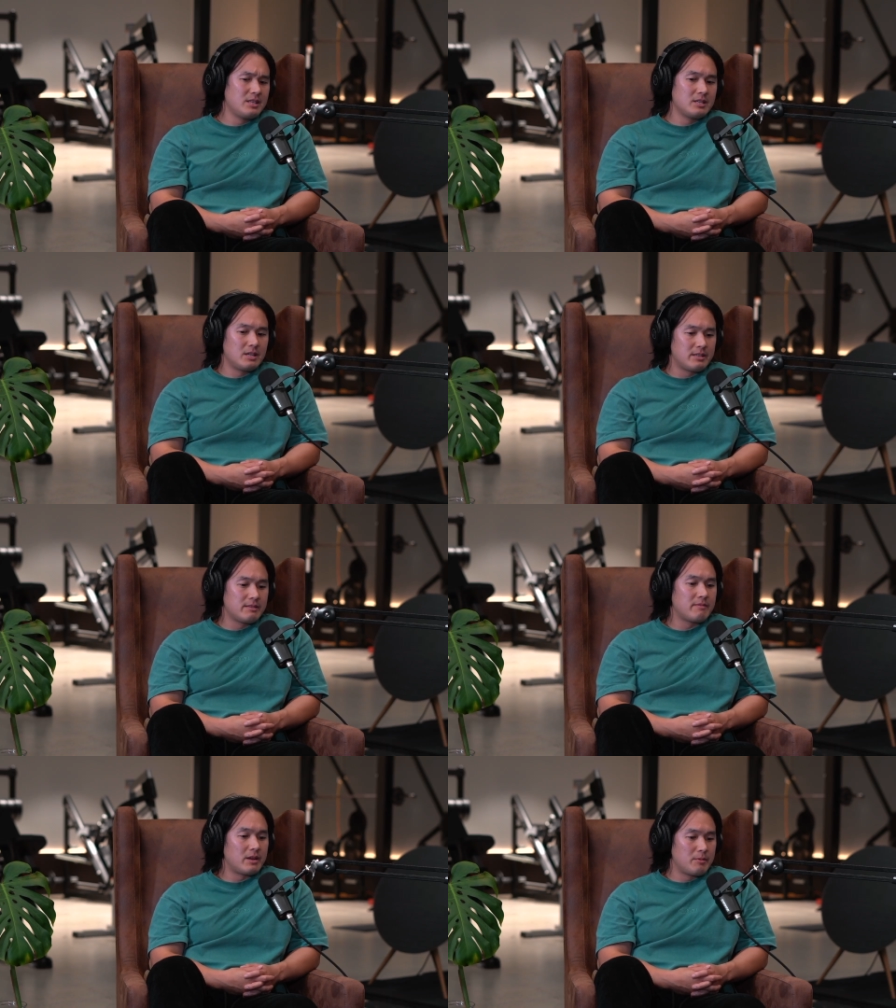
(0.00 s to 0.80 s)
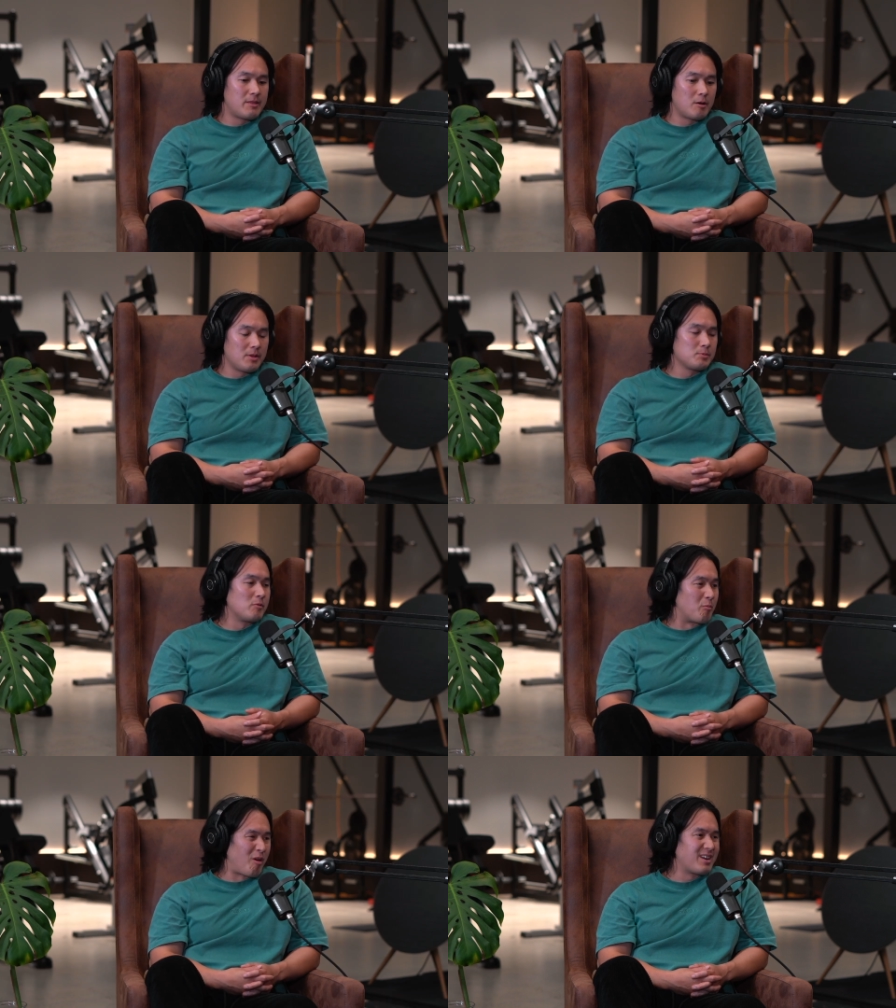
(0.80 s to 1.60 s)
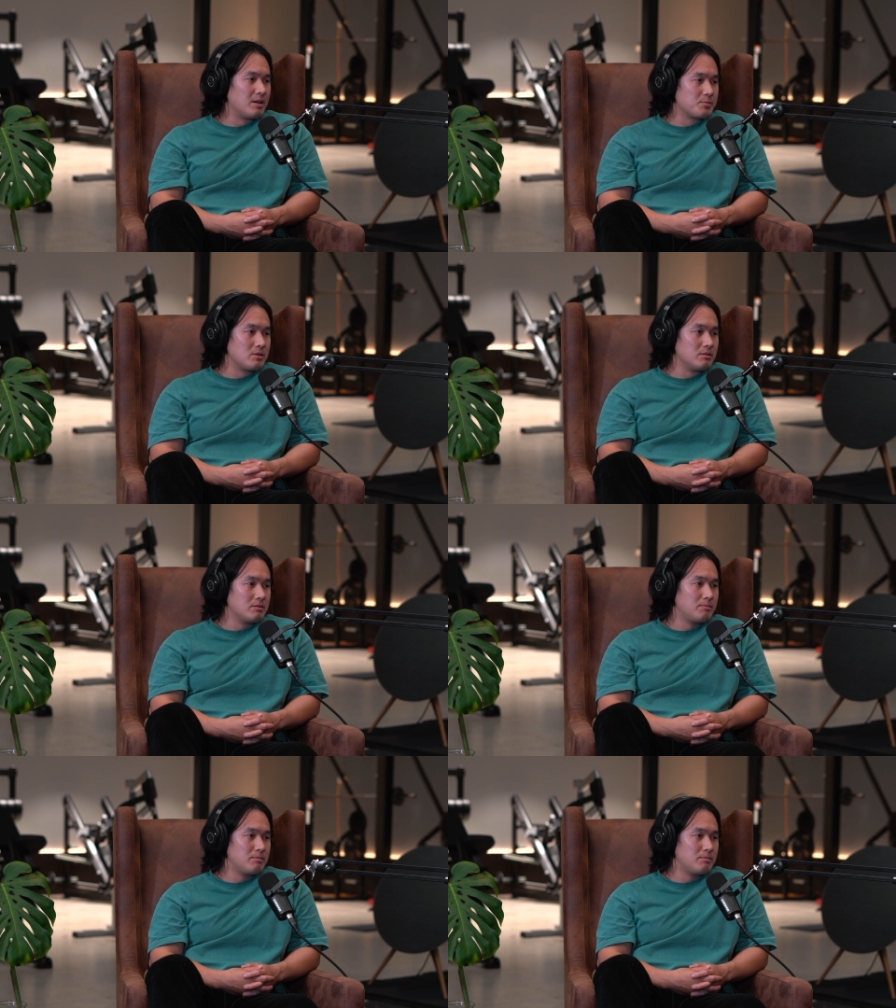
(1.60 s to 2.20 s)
Yeah, I did done a bit of therapy. That was more for breakups though.